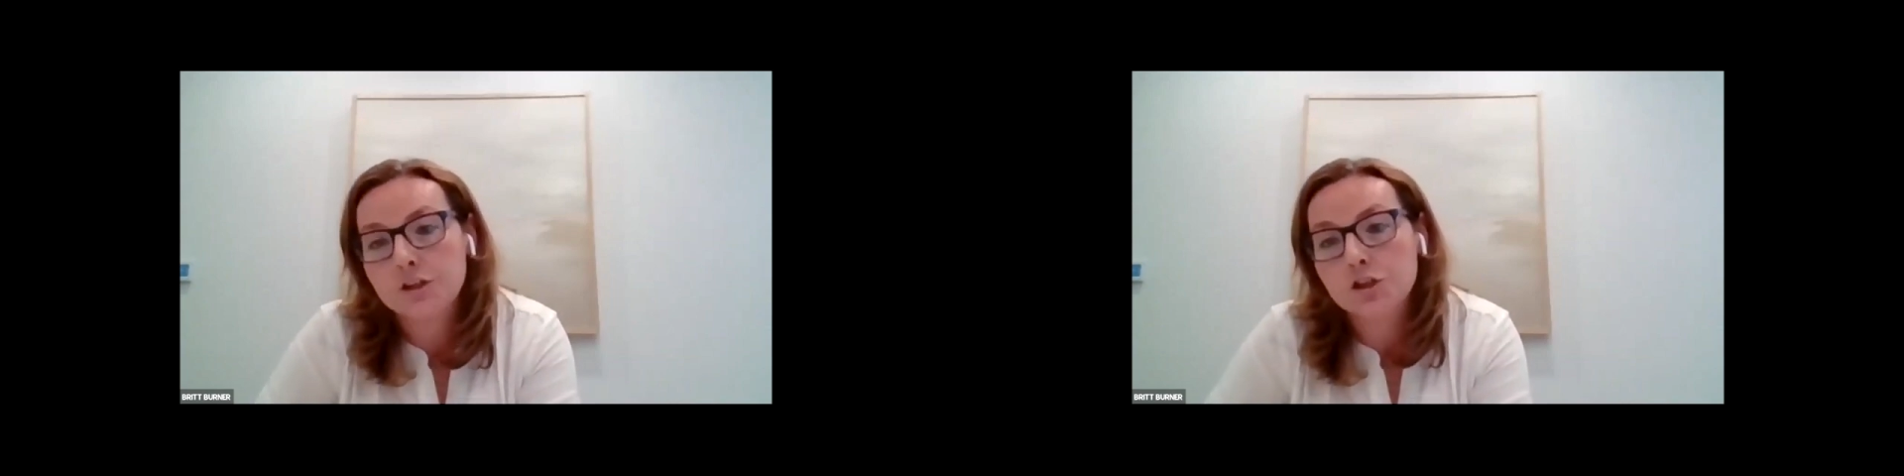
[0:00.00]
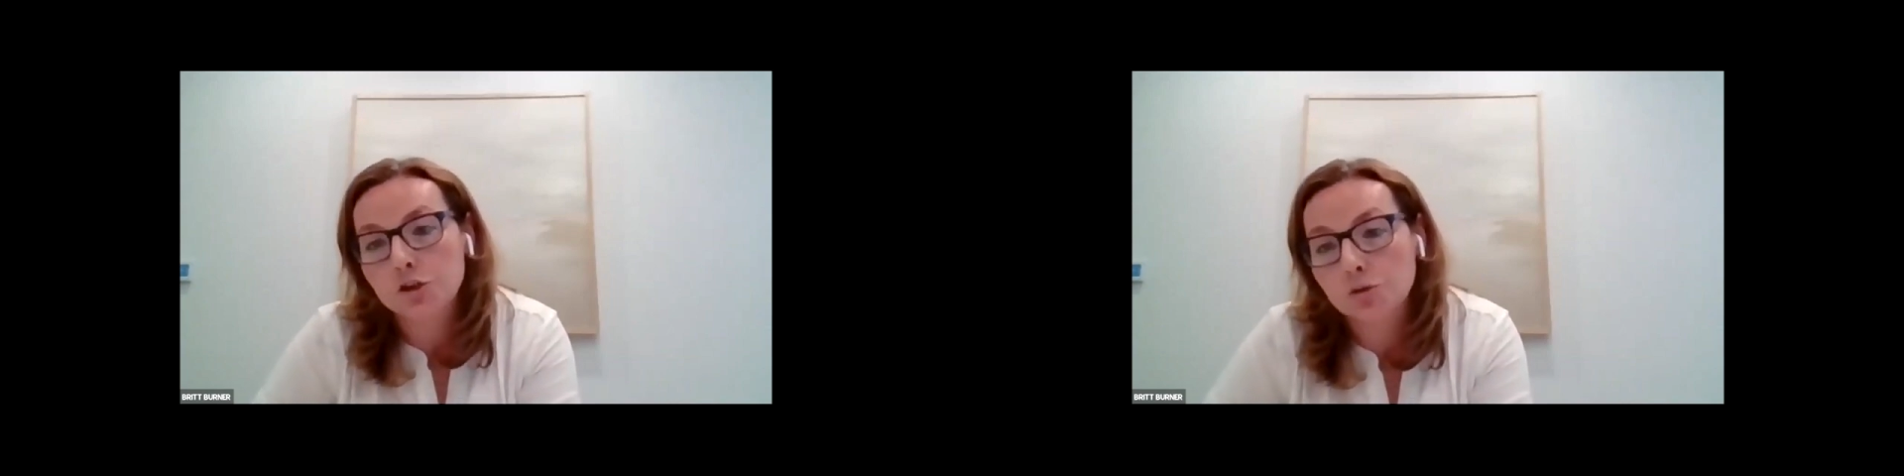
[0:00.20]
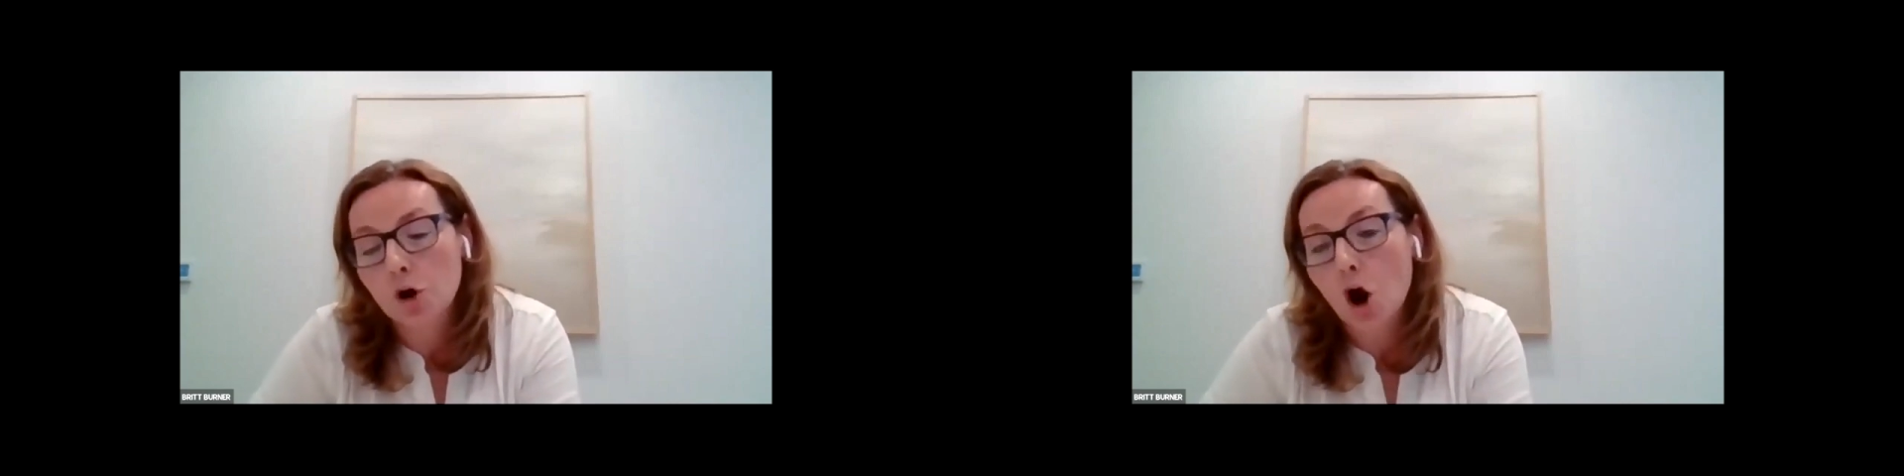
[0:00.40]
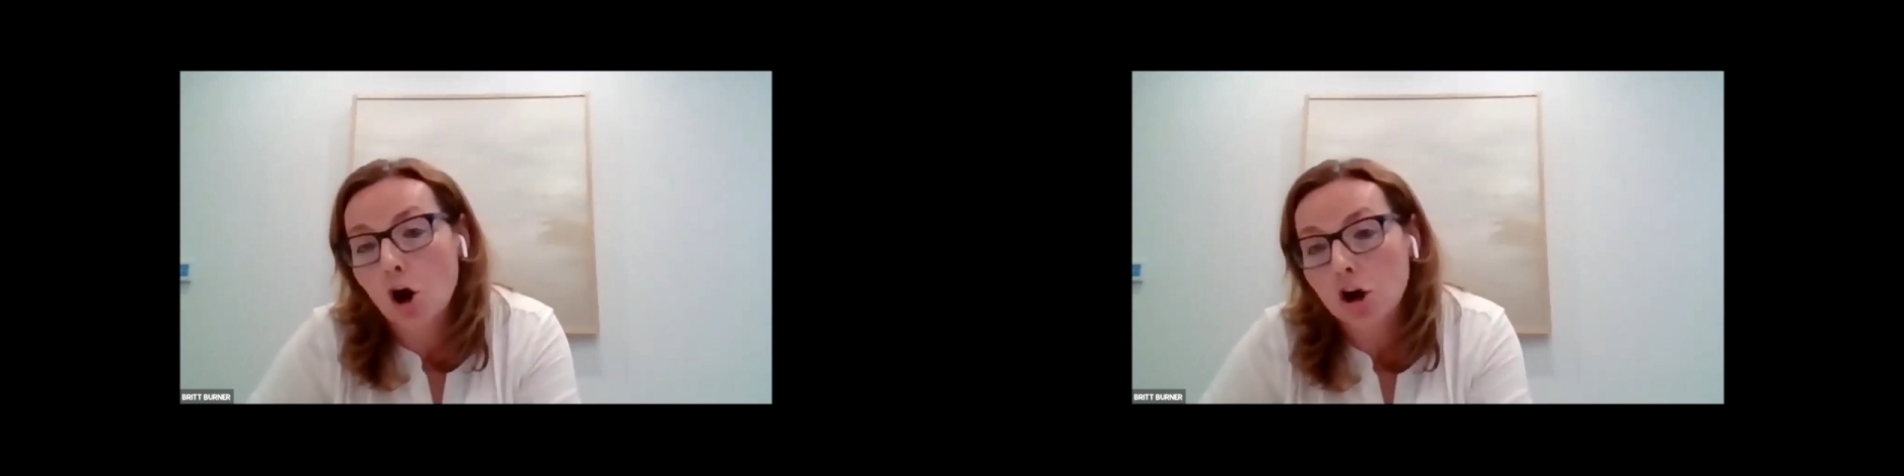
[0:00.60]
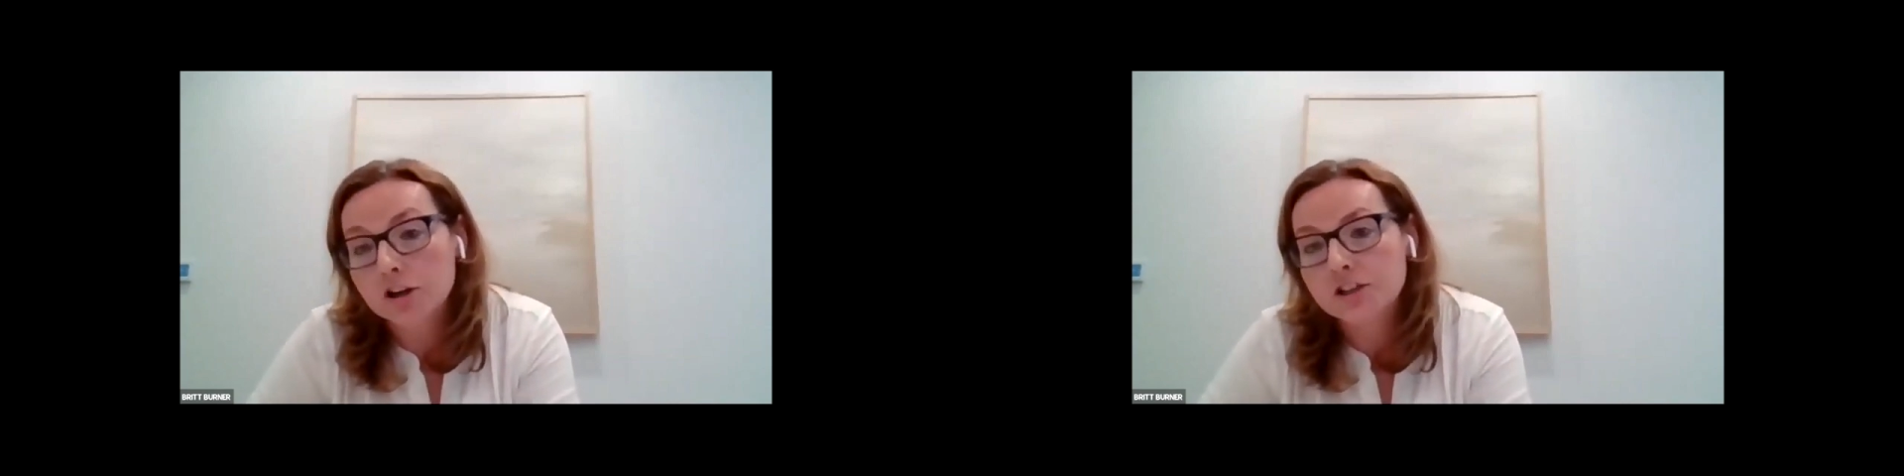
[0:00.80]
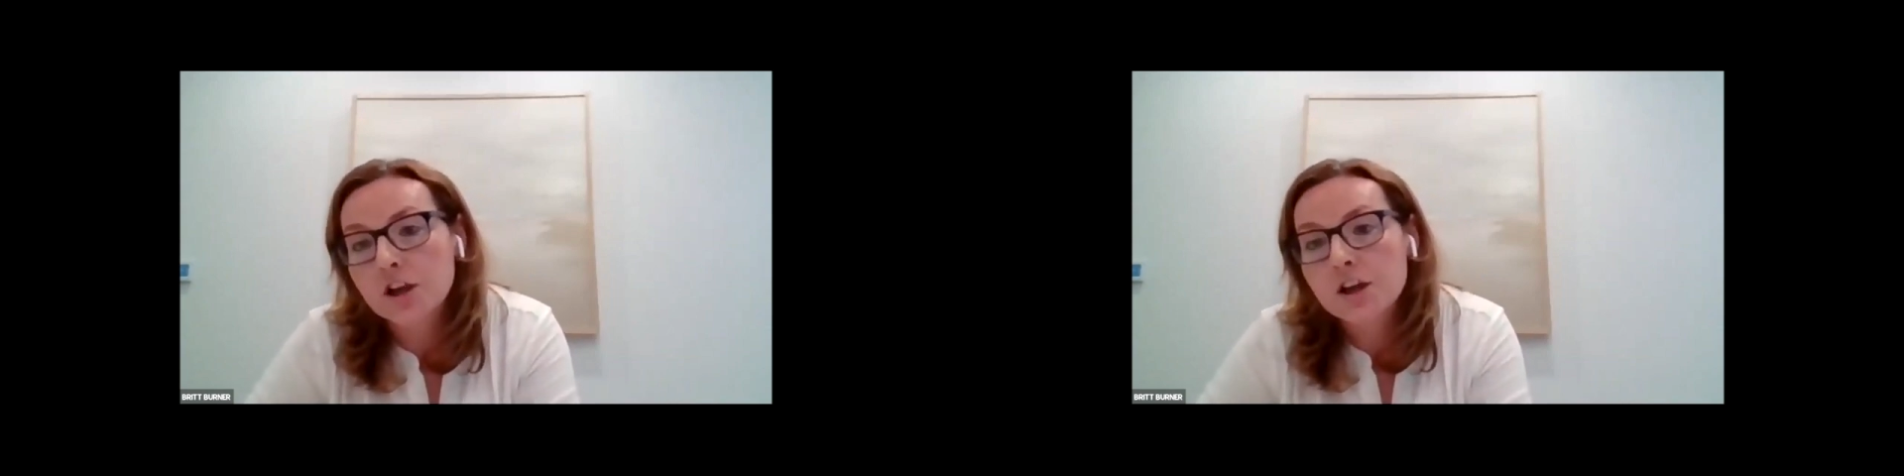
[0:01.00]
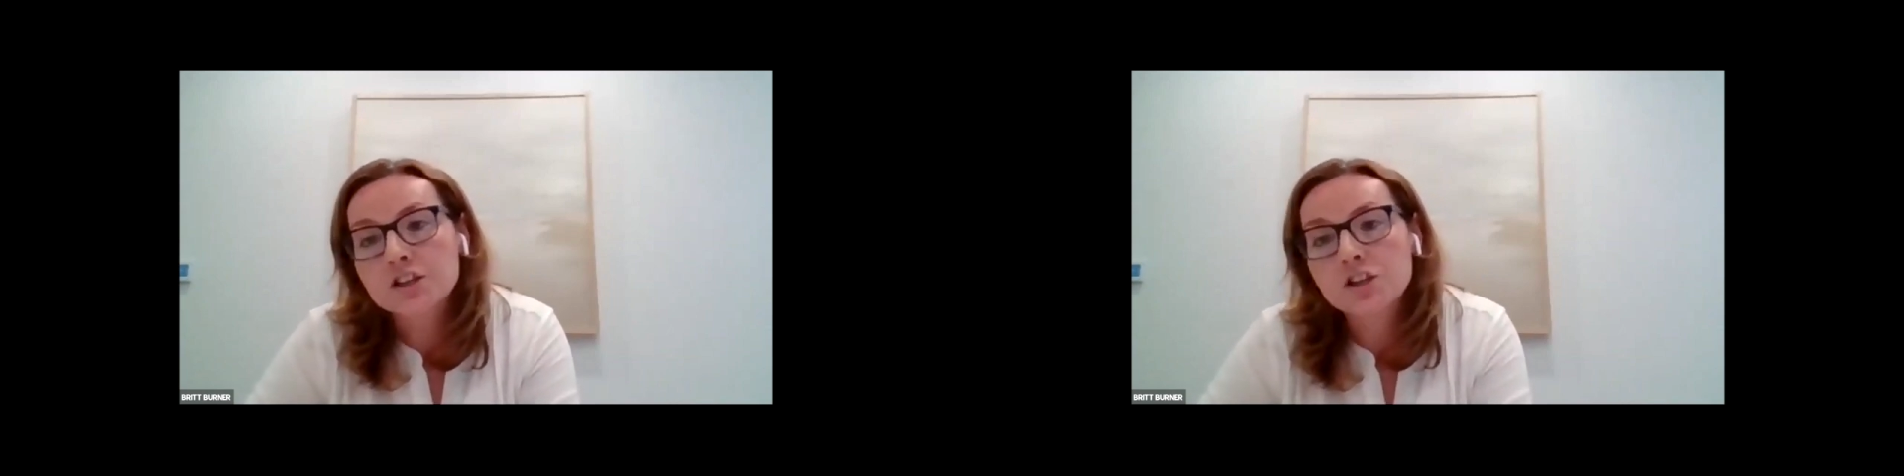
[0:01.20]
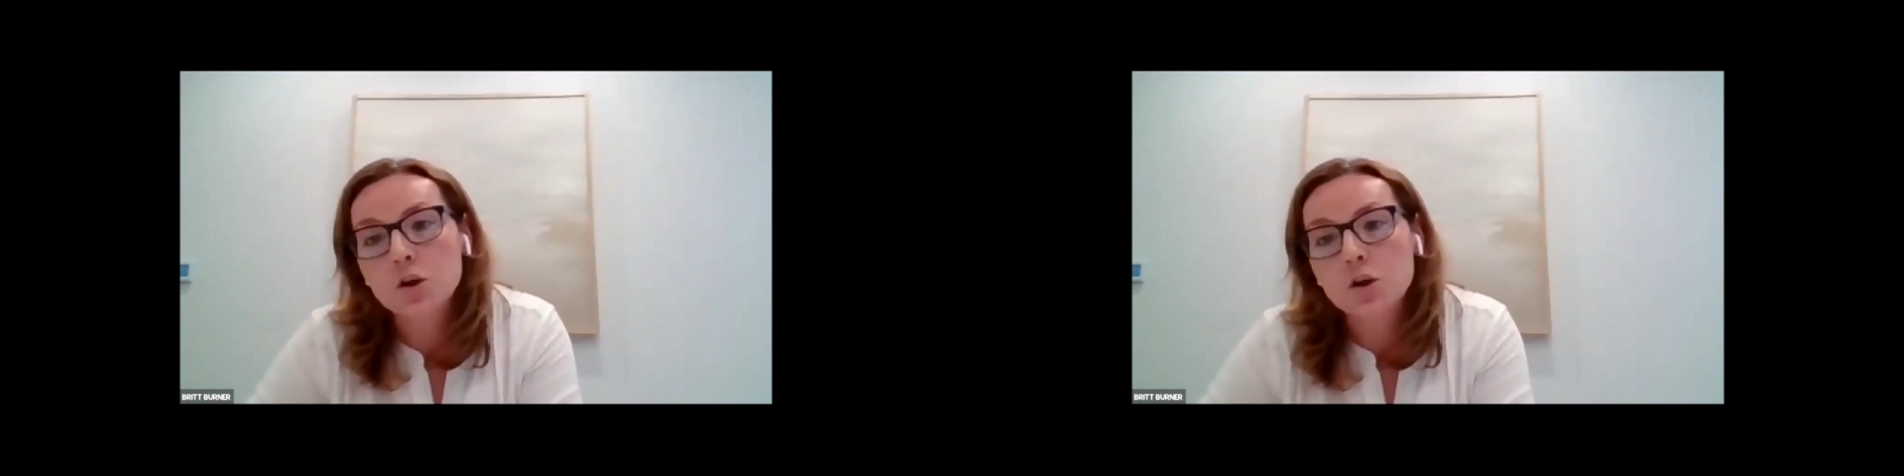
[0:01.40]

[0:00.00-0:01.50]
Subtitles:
back due cards.